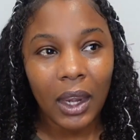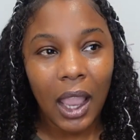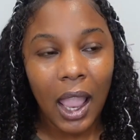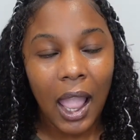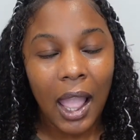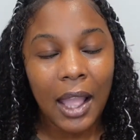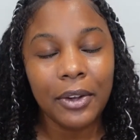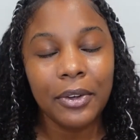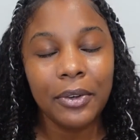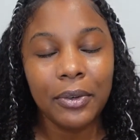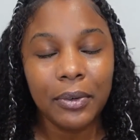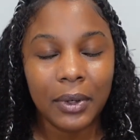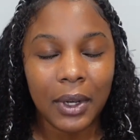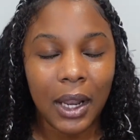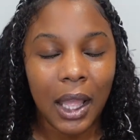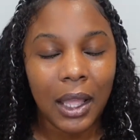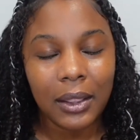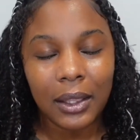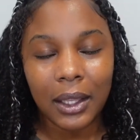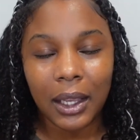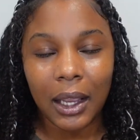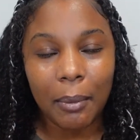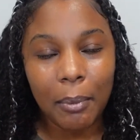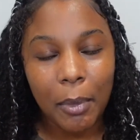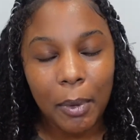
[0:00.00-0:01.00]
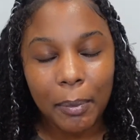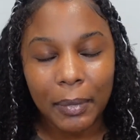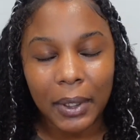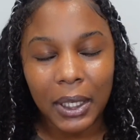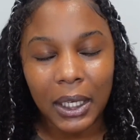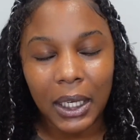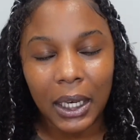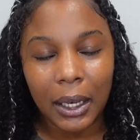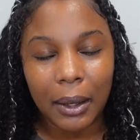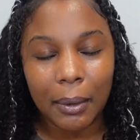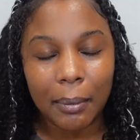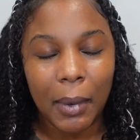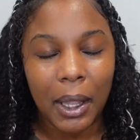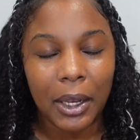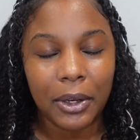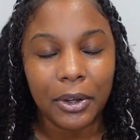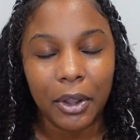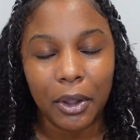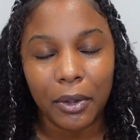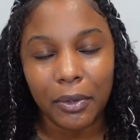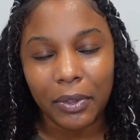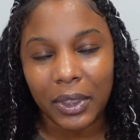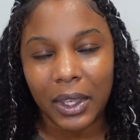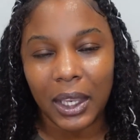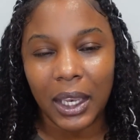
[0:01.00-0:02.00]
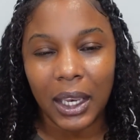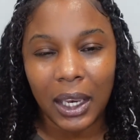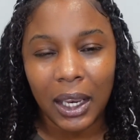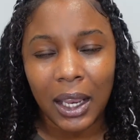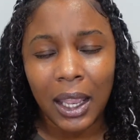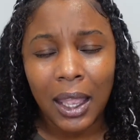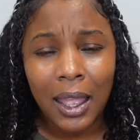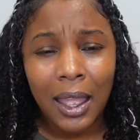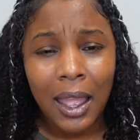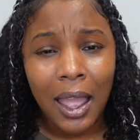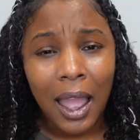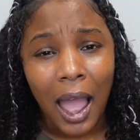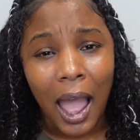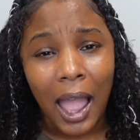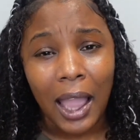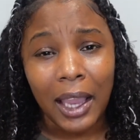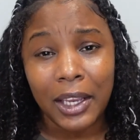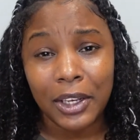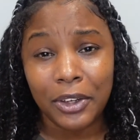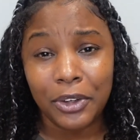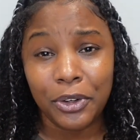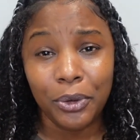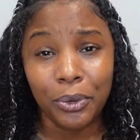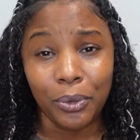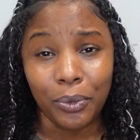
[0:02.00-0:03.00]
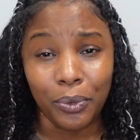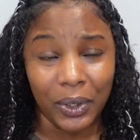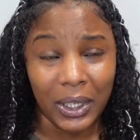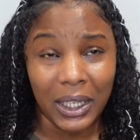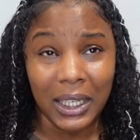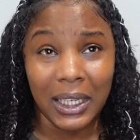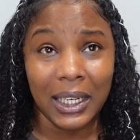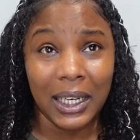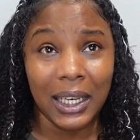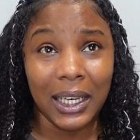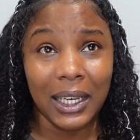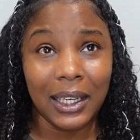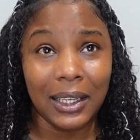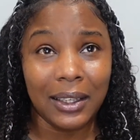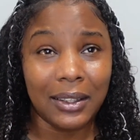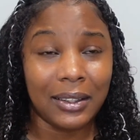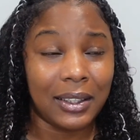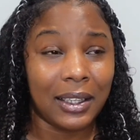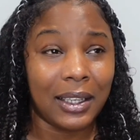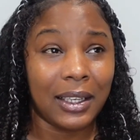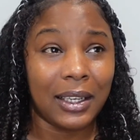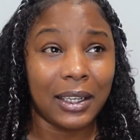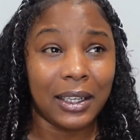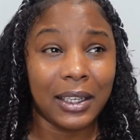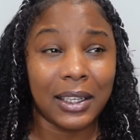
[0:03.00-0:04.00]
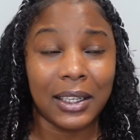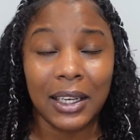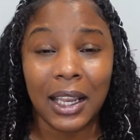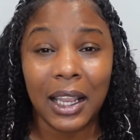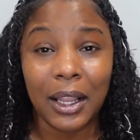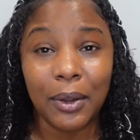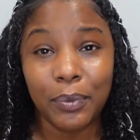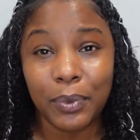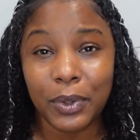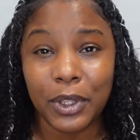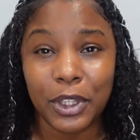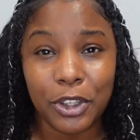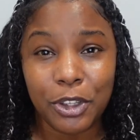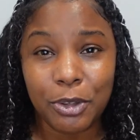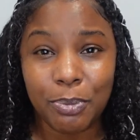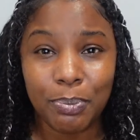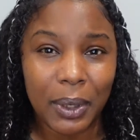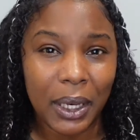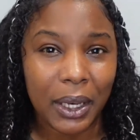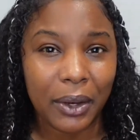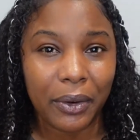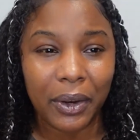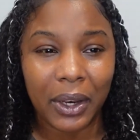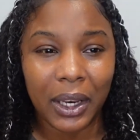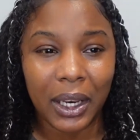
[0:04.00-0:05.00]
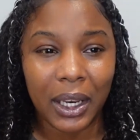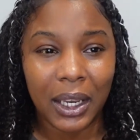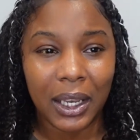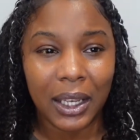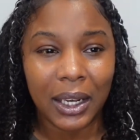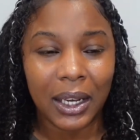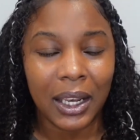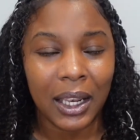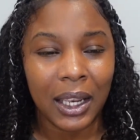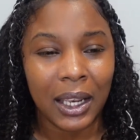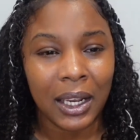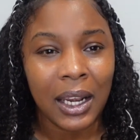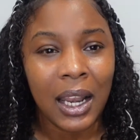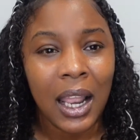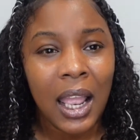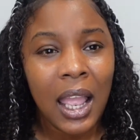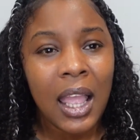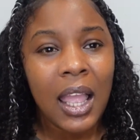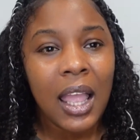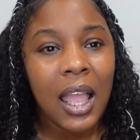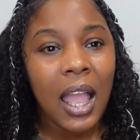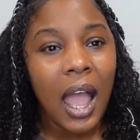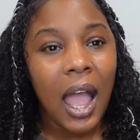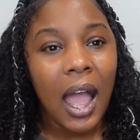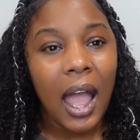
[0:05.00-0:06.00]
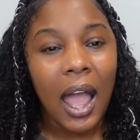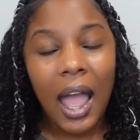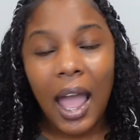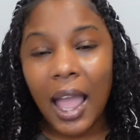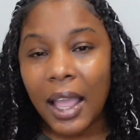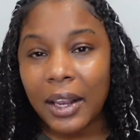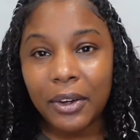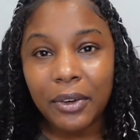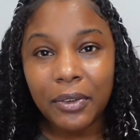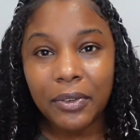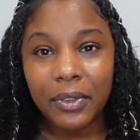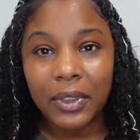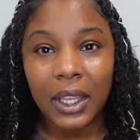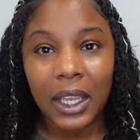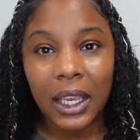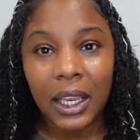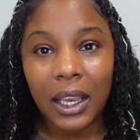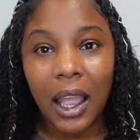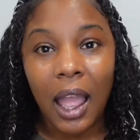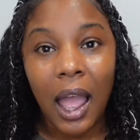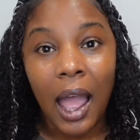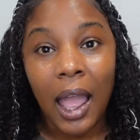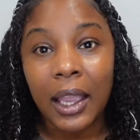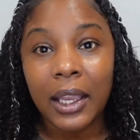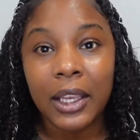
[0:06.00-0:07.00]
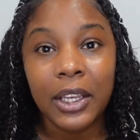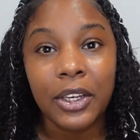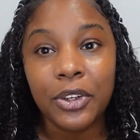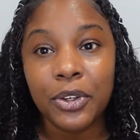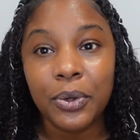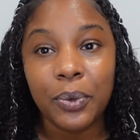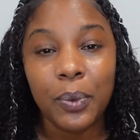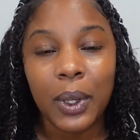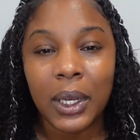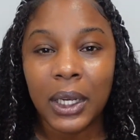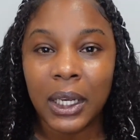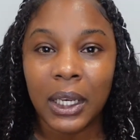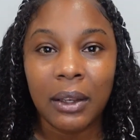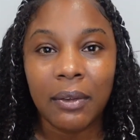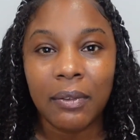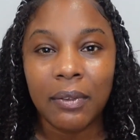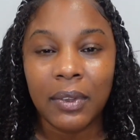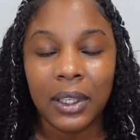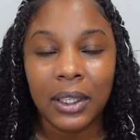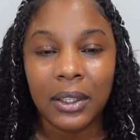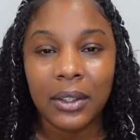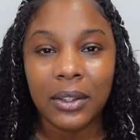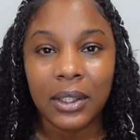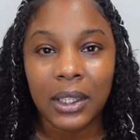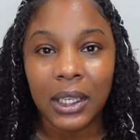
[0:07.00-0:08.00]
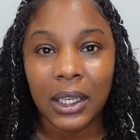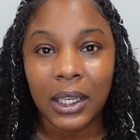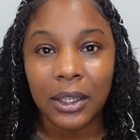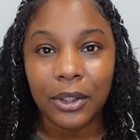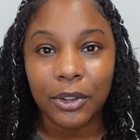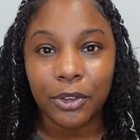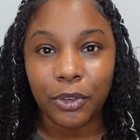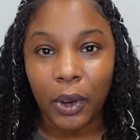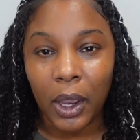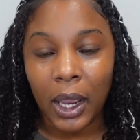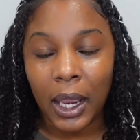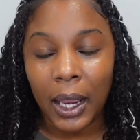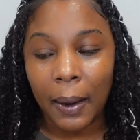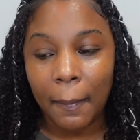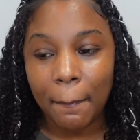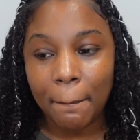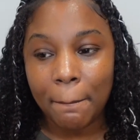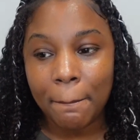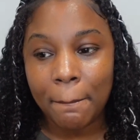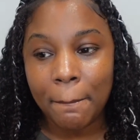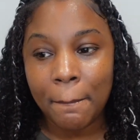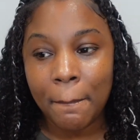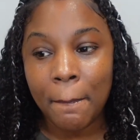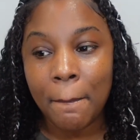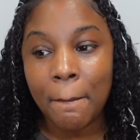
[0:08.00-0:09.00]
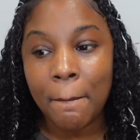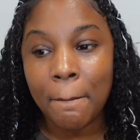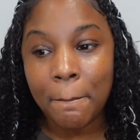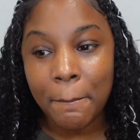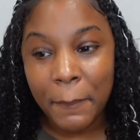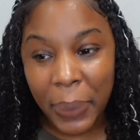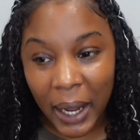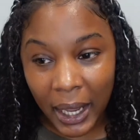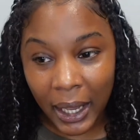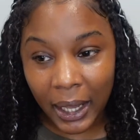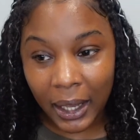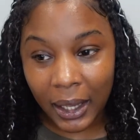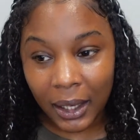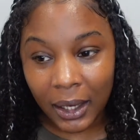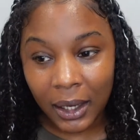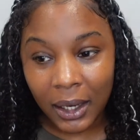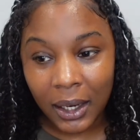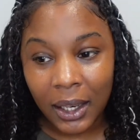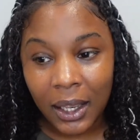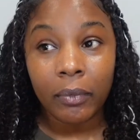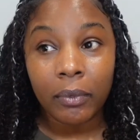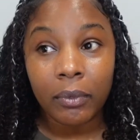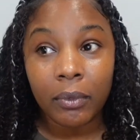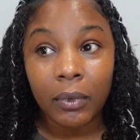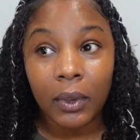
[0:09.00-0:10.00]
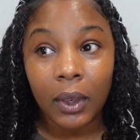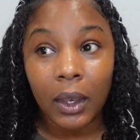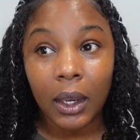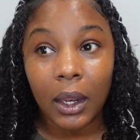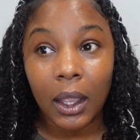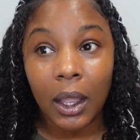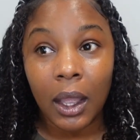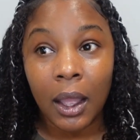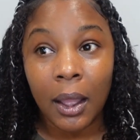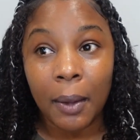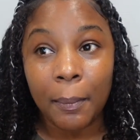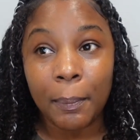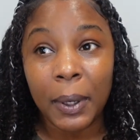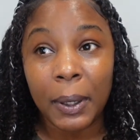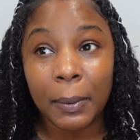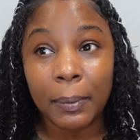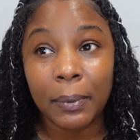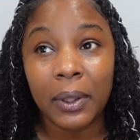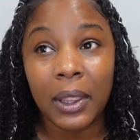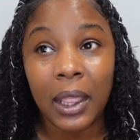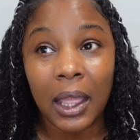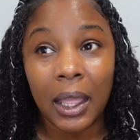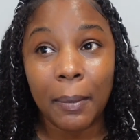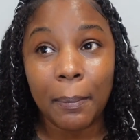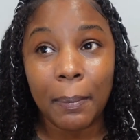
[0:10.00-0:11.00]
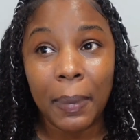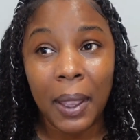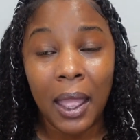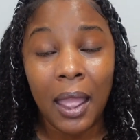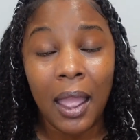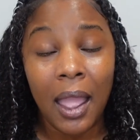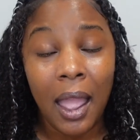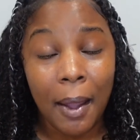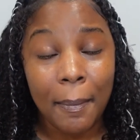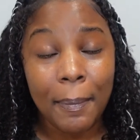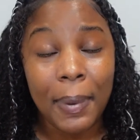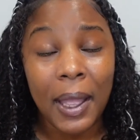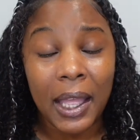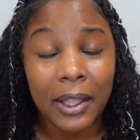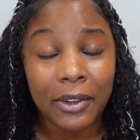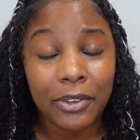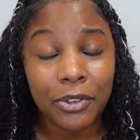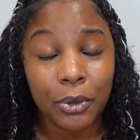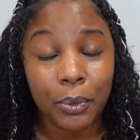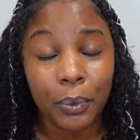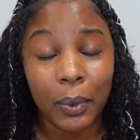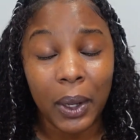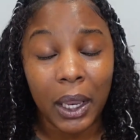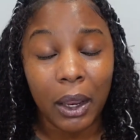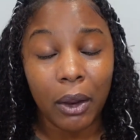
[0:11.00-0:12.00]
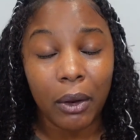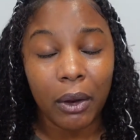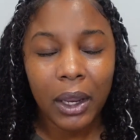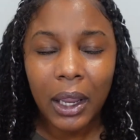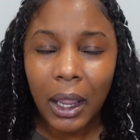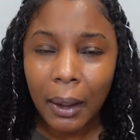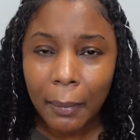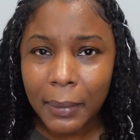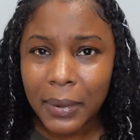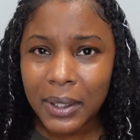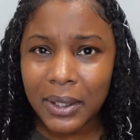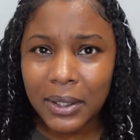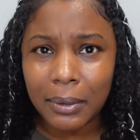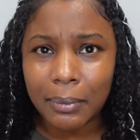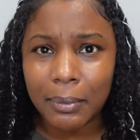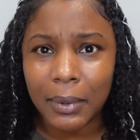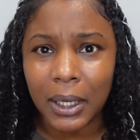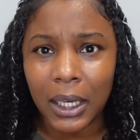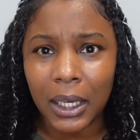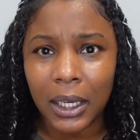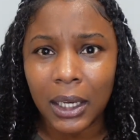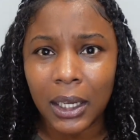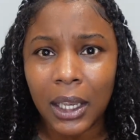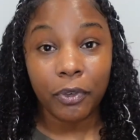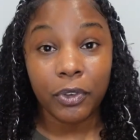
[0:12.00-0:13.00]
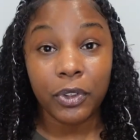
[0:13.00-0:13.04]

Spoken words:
I do not think I'm a medium. I don't think I can do readings and connect with the spirit, and I don't think I can do any of these things, right? But people that have passed away are coming to me.